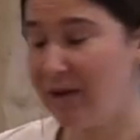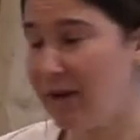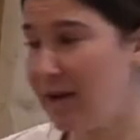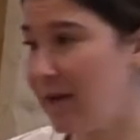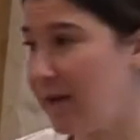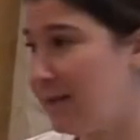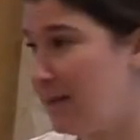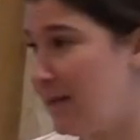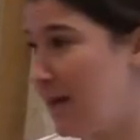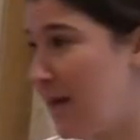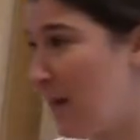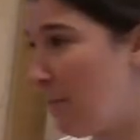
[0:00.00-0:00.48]
you
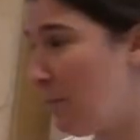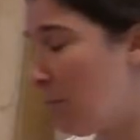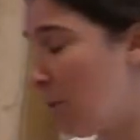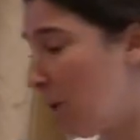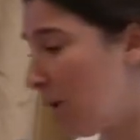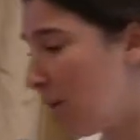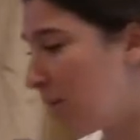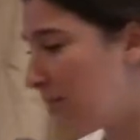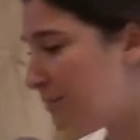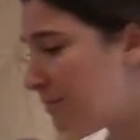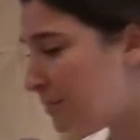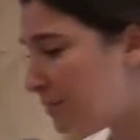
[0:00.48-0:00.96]
an
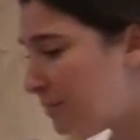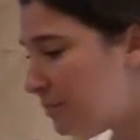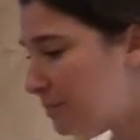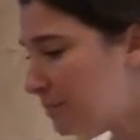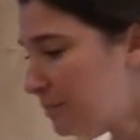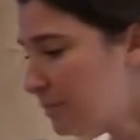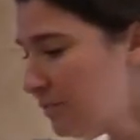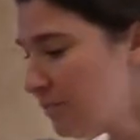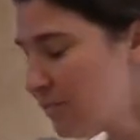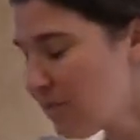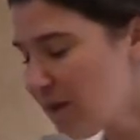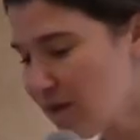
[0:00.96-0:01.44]
example.
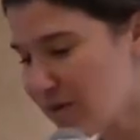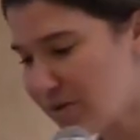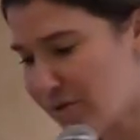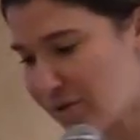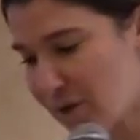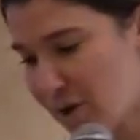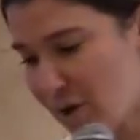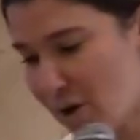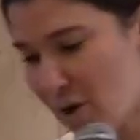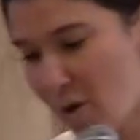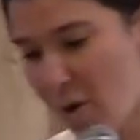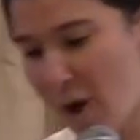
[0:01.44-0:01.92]

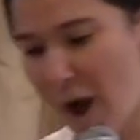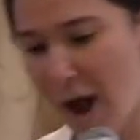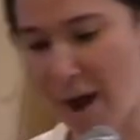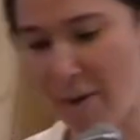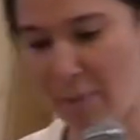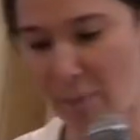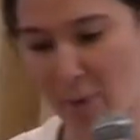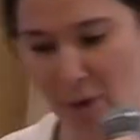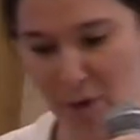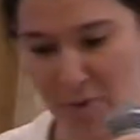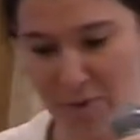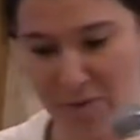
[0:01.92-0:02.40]
So,
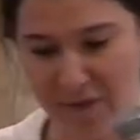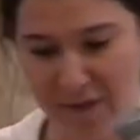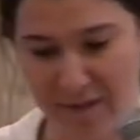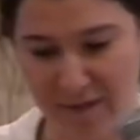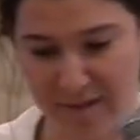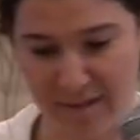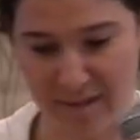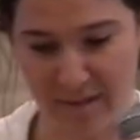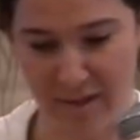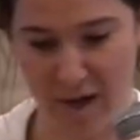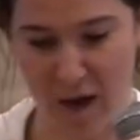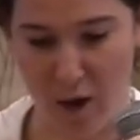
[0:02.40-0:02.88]
I work with
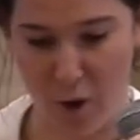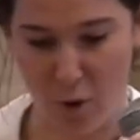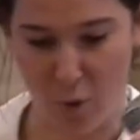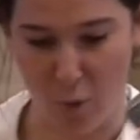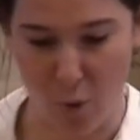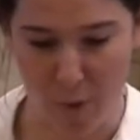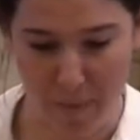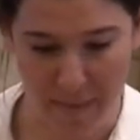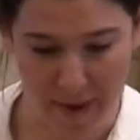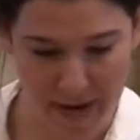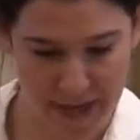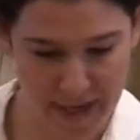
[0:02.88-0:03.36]
this young
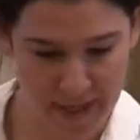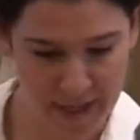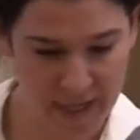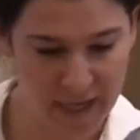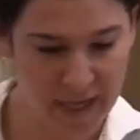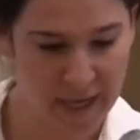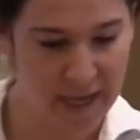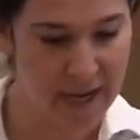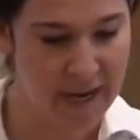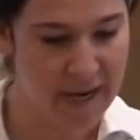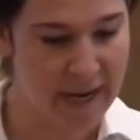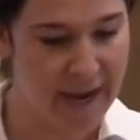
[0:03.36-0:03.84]
woman,
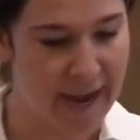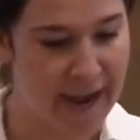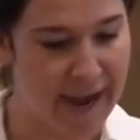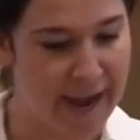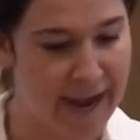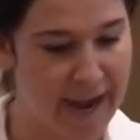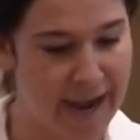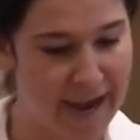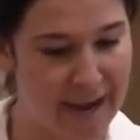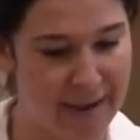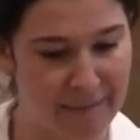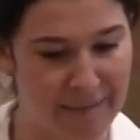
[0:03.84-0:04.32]

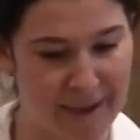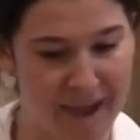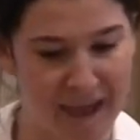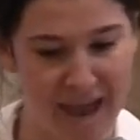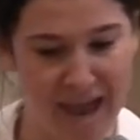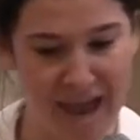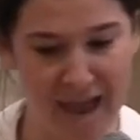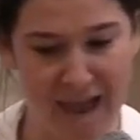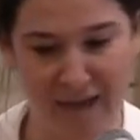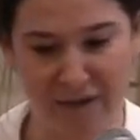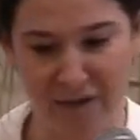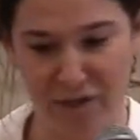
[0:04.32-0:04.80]
um,
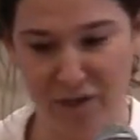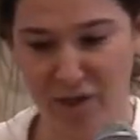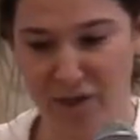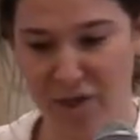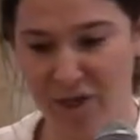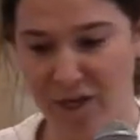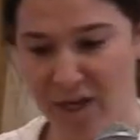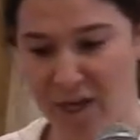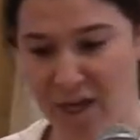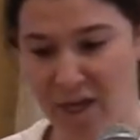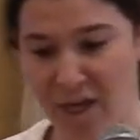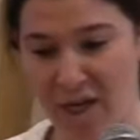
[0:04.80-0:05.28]
and
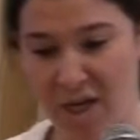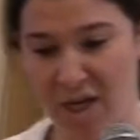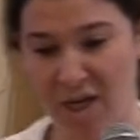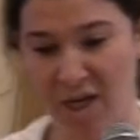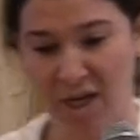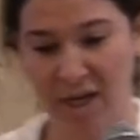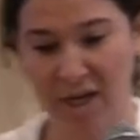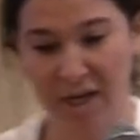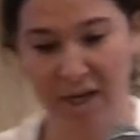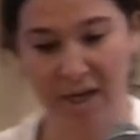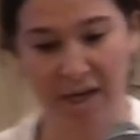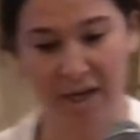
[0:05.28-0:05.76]

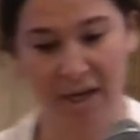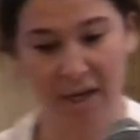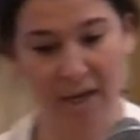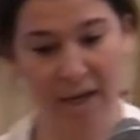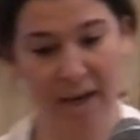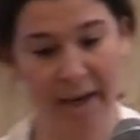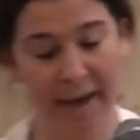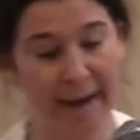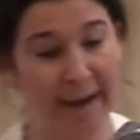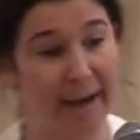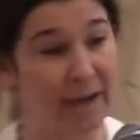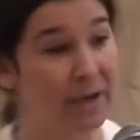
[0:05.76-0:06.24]

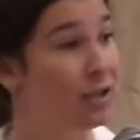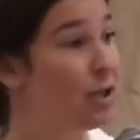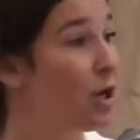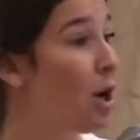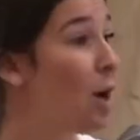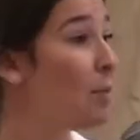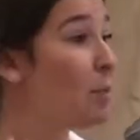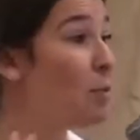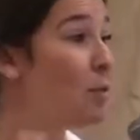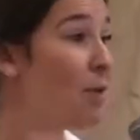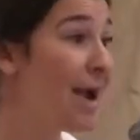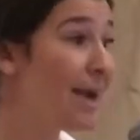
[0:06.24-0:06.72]
she uh, she
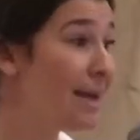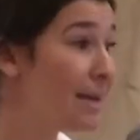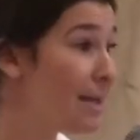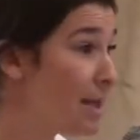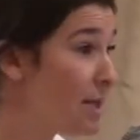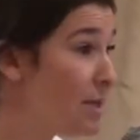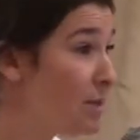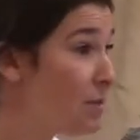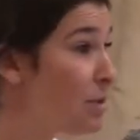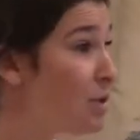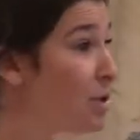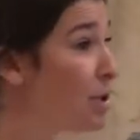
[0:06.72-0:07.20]
got
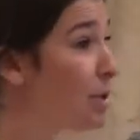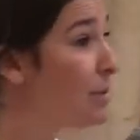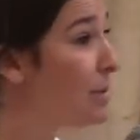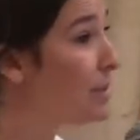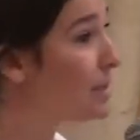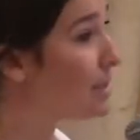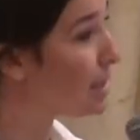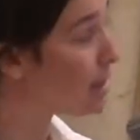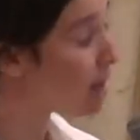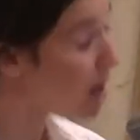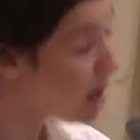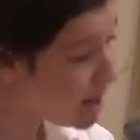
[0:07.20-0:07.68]
pregnant when she
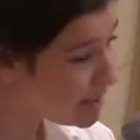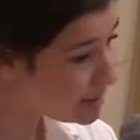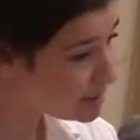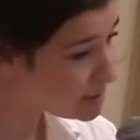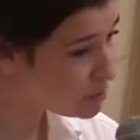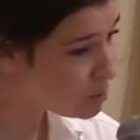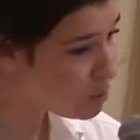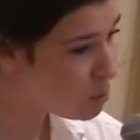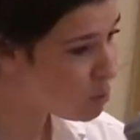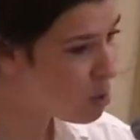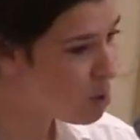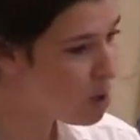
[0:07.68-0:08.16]
was in high
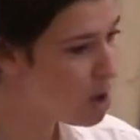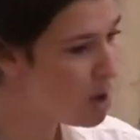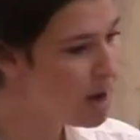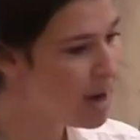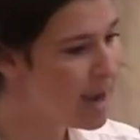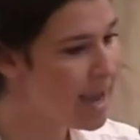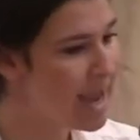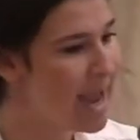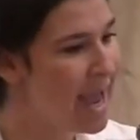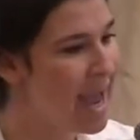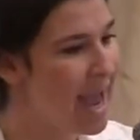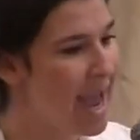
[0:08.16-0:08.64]
school,